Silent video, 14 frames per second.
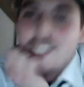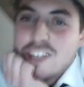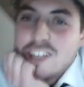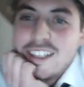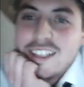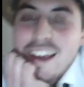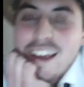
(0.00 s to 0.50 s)

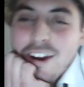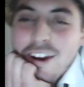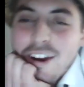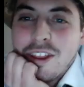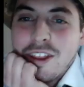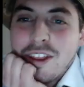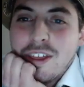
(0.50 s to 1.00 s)
just to add
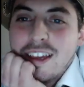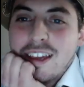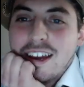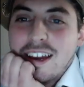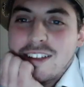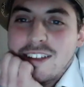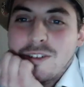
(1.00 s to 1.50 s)
on, I think
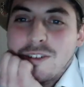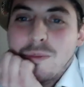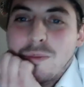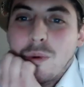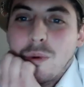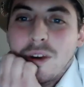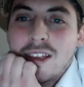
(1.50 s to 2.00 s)
at a certain
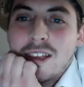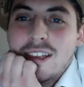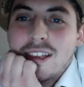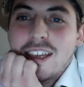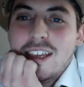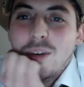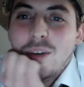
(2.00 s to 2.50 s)
point,
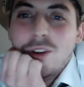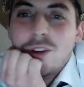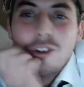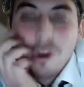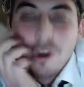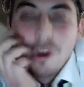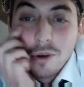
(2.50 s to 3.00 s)
like when you're
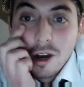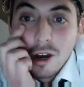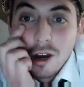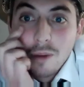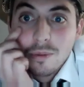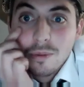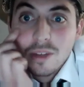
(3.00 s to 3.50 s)
growing
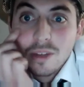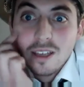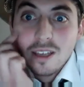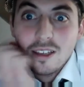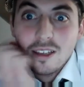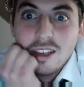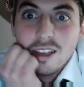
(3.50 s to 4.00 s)
up,
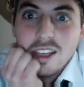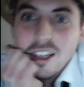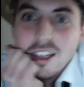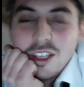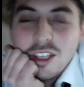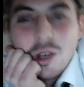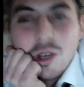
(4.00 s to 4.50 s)
like
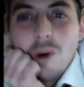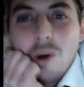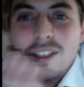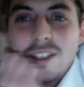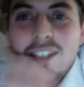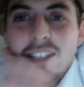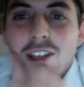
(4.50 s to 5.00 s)
you
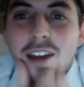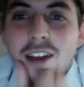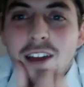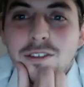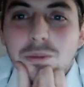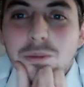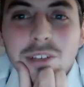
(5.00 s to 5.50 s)
always think you
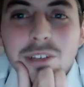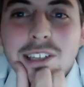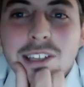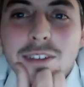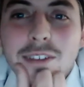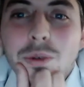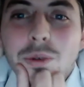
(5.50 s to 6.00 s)
have to
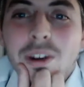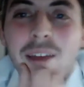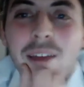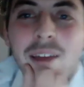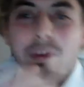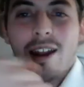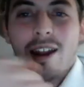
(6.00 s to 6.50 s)
please everyone.
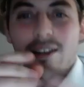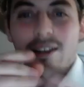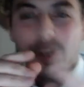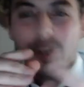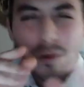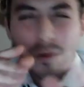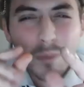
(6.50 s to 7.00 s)
But at a
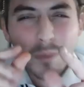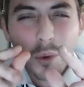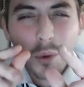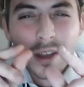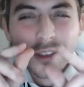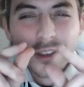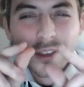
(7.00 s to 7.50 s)
certain
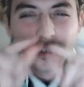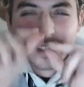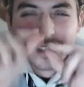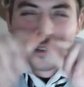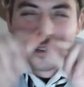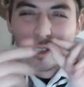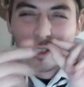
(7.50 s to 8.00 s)
point, there's a
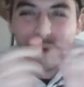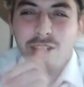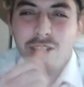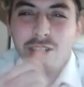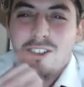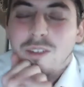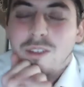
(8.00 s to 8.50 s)
little
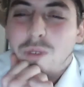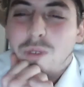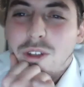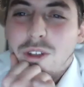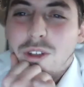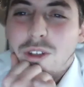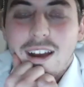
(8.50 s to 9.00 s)
switch where
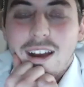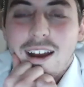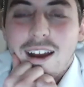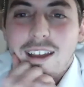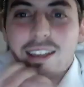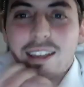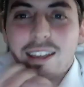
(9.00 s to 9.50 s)
you're like,
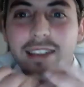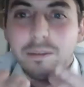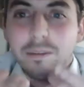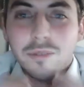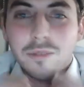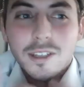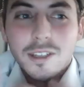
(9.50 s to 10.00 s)
I need to
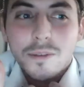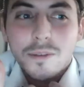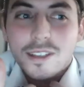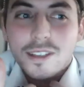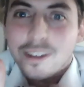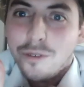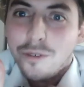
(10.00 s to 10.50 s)
please
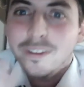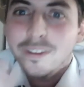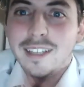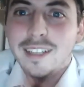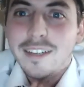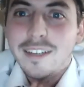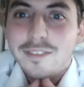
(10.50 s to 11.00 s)
myself in
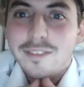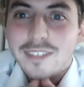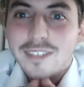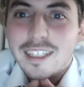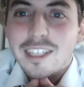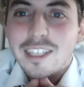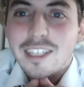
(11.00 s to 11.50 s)
life.
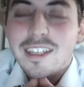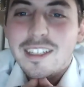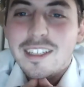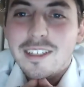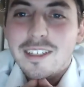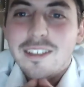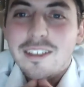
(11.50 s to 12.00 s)
Like you need
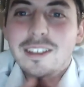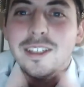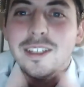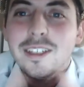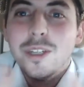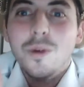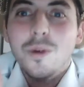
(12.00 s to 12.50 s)
to
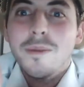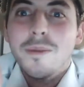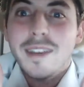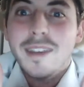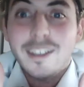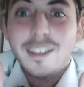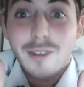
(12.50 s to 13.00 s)
do what
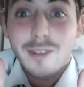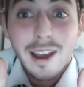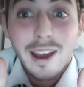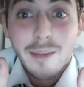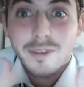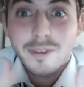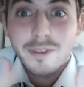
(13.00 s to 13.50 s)
makes you
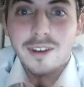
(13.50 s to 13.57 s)
happy, right?